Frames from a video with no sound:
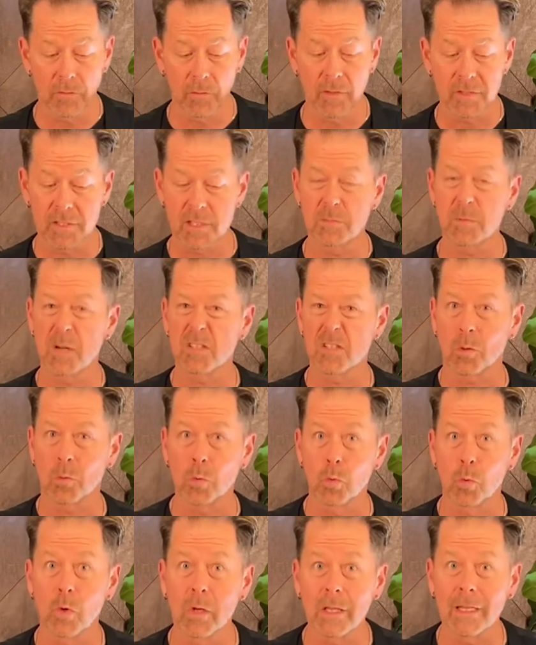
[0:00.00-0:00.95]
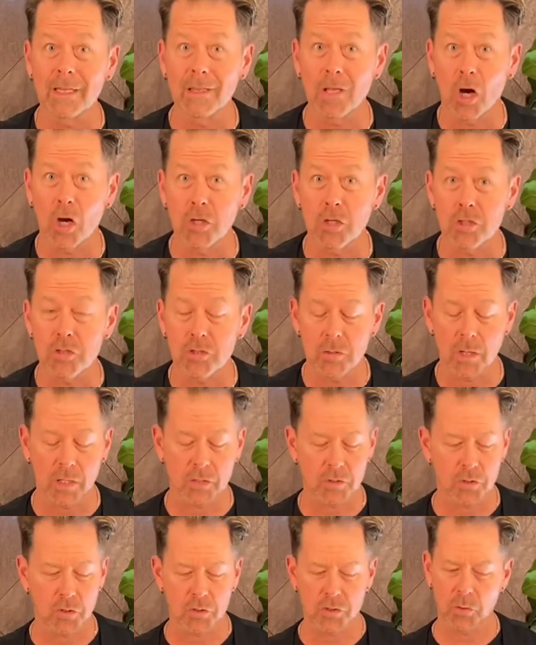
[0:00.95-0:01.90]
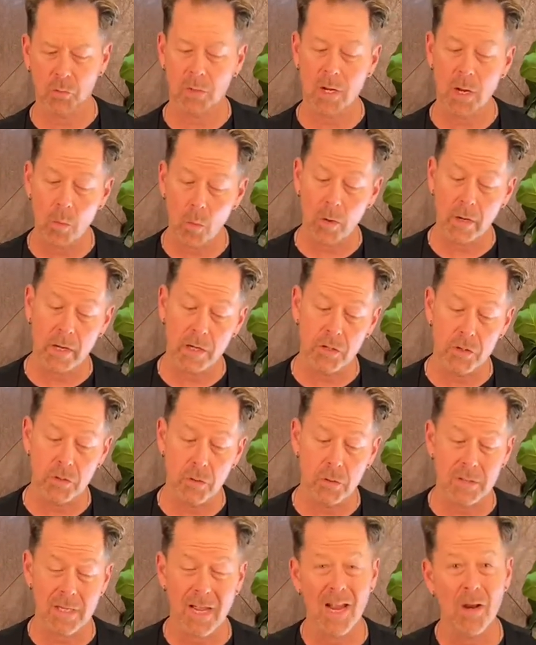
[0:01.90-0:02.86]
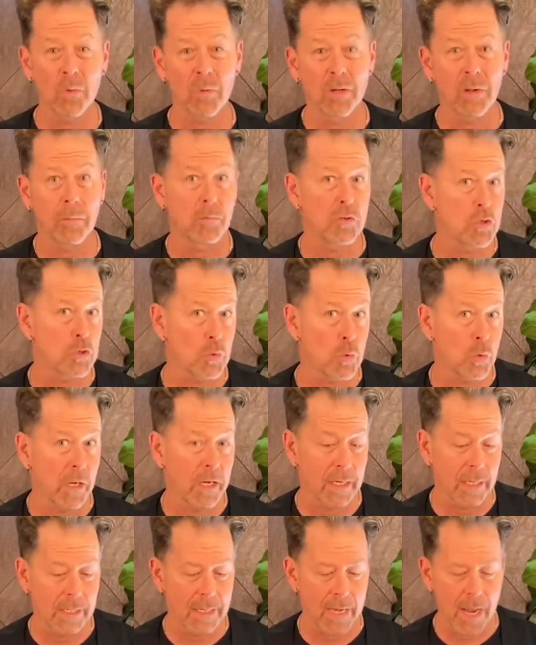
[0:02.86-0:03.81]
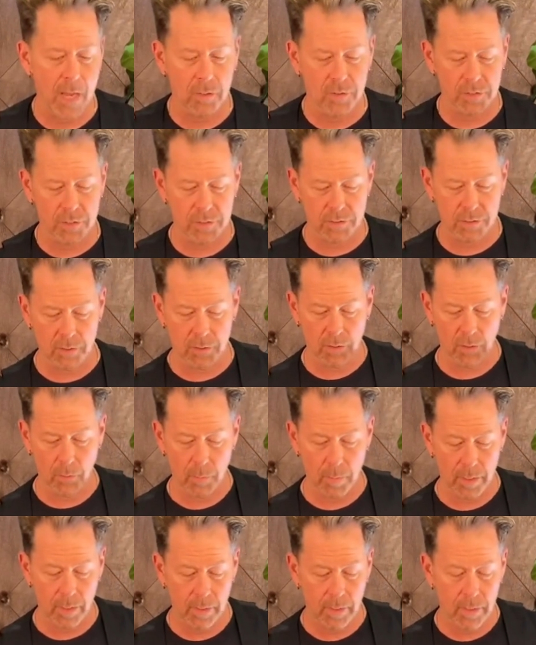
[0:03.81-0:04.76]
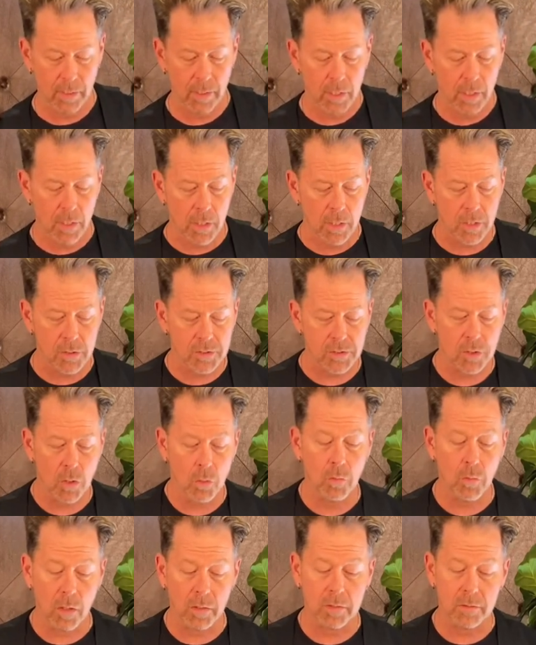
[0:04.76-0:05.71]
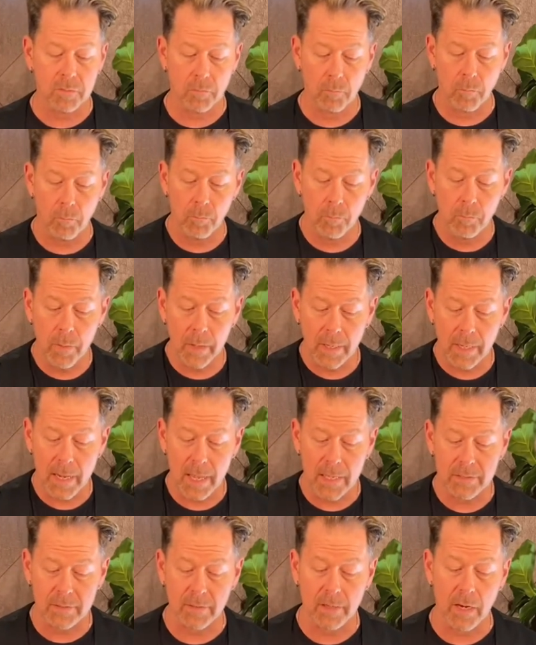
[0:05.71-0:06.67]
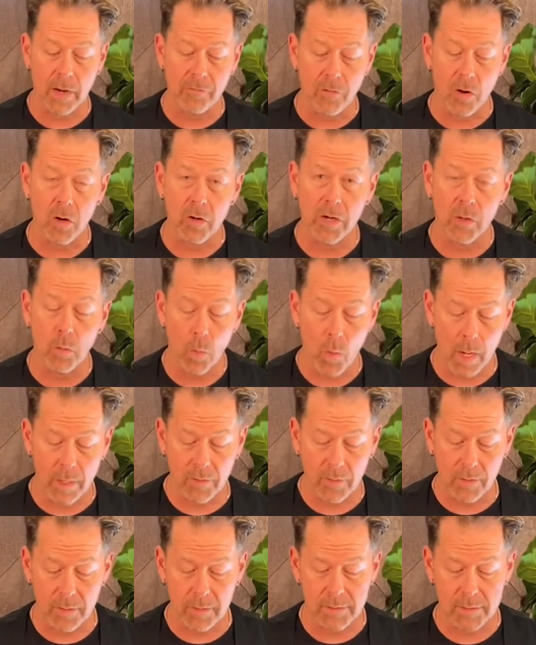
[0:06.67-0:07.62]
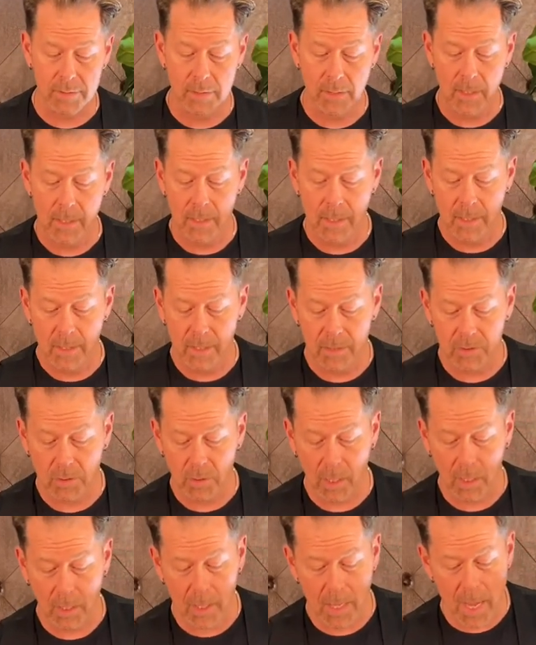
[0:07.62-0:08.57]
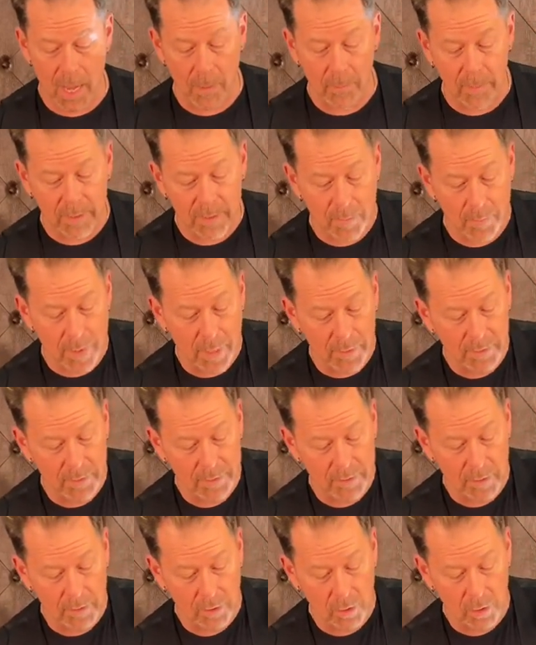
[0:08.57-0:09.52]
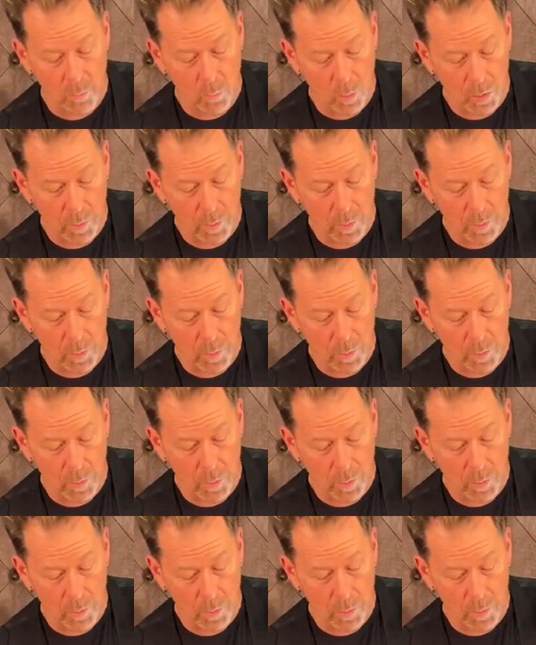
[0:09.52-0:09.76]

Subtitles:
this is, but it's a really large structure. So what I want to do is I want to shrink it down just a little bit. So being as it that I've already wet this, it's going to allow me to make this a little more